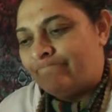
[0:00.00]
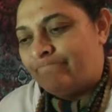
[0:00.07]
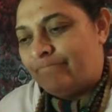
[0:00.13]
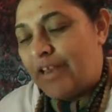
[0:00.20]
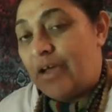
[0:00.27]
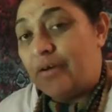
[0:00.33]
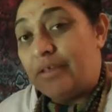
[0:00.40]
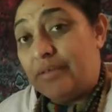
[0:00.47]

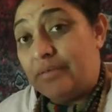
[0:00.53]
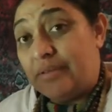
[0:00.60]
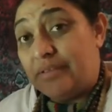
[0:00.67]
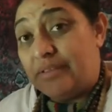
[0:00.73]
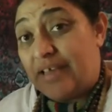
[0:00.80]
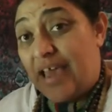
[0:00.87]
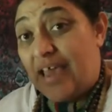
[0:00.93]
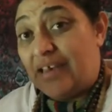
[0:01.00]

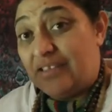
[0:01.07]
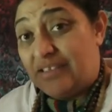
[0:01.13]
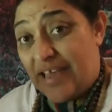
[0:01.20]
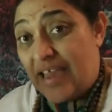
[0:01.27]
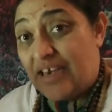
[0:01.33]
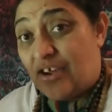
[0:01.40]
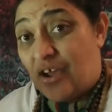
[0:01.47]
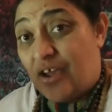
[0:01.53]

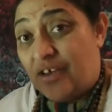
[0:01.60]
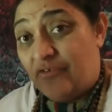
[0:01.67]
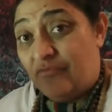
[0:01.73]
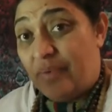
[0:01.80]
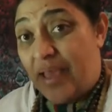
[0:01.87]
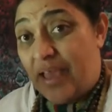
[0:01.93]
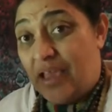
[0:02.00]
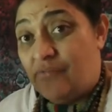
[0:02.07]
that kind of
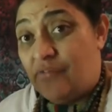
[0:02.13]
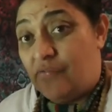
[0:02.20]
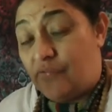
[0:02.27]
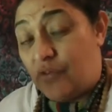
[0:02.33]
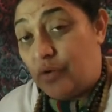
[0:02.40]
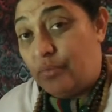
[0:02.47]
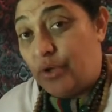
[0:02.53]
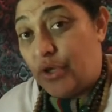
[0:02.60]
behavior
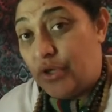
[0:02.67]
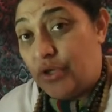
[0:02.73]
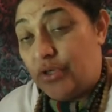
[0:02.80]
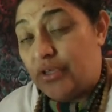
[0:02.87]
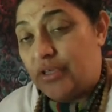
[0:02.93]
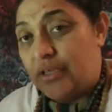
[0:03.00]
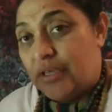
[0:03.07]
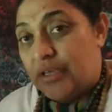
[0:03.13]
from
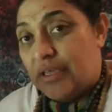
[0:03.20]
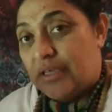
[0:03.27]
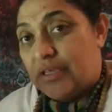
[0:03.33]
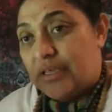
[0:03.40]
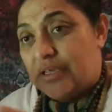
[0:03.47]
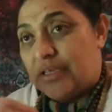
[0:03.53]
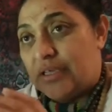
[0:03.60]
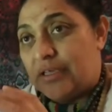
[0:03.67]
her
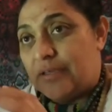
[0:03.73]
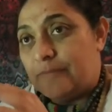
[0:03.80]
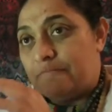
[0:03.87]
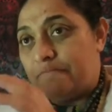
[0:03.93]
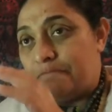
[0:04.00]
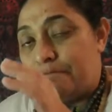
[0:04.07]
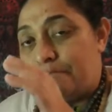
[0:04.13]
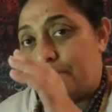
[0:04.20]

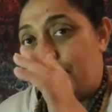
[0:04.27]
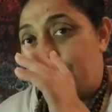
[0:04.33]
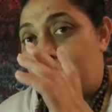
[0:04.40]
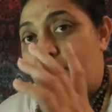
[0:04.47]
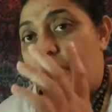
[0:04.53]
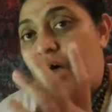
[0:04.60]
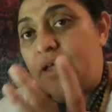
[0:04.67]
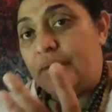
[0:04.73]

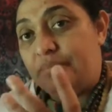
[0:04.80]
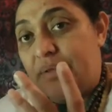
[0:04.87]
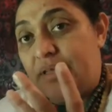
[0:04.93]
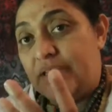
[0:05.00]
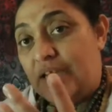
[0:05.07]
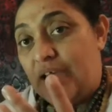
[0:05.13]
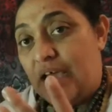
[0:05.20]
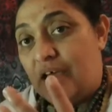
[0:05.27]
might be
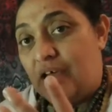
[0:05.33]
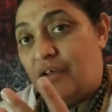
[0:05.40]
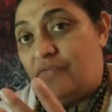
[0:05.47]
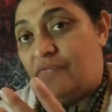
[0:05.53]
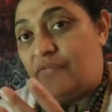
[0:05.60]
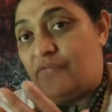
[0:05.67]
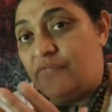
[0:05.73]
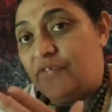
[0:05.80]

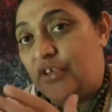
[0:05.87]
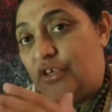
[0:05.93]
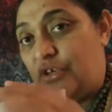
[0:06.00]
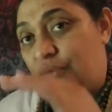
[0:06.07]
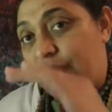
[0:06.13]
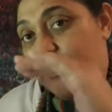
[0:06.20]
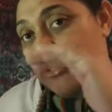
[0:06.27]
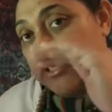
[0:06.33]
enough for you
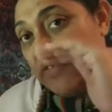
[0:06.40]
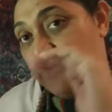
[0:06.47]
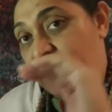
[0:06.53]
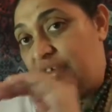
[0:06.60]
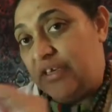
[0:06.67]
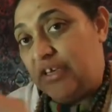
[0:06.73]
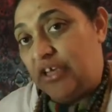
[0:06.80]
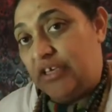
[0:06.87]
to actually
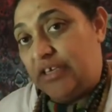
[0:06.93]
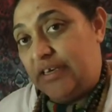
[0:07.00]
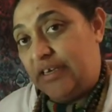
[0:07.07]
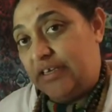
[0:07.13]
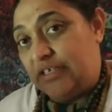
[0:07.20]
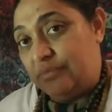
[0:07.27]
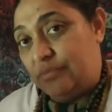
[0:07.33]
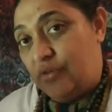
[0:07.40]
feel like you
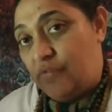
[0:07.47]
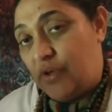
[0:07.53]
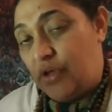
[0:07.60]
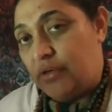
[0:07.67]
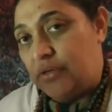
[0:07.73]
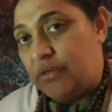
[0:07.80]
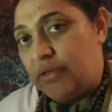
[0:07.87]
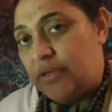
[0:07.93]
need to move
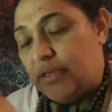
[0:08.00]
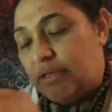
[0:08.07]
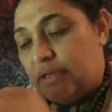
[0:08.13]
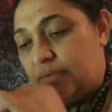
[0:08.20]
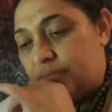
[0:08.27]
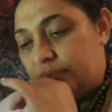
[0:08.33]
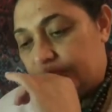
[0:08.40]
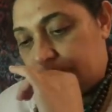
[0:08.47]
on.
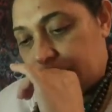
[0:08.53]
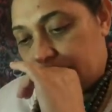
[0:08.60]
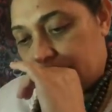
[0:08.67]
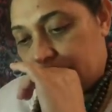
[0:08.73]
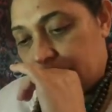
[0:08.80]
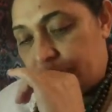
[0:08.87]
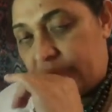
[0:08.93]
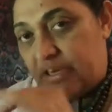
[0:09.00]

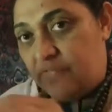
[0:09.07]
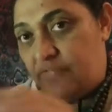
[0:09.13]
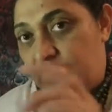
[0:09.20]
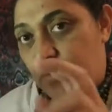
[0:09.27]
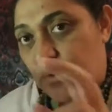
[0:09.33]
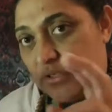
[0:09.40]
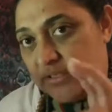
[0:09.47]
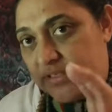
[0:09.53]
But if
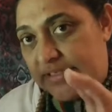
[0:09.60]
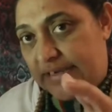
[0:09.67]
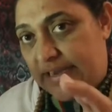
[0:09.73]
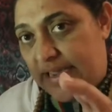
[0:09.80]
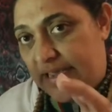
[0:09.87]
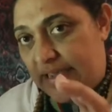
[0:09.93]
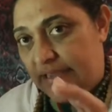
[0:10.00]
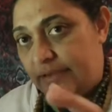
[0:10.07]
you want to
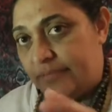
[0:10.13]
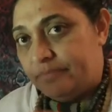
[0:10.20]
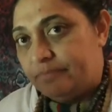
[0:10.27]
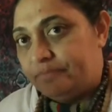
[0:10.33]
stay,